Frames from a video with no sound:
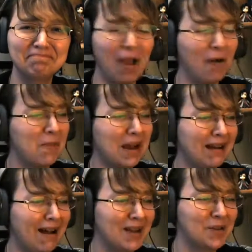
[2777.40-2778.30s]
Oh my
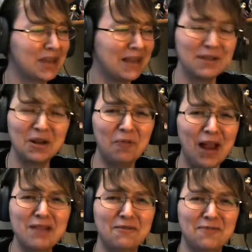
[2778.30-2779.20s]
god, you're giving away
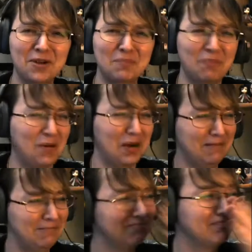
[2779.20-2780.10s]
your
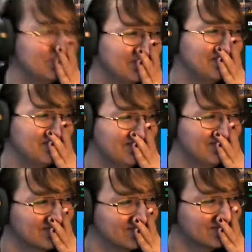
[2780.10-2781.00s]
firstborn.
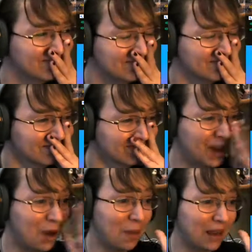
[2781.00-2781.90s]

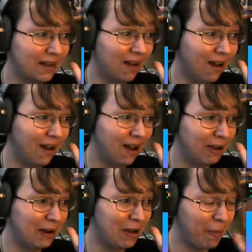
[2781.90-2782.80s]
Oh my
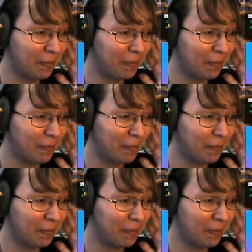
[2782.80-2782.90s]
god.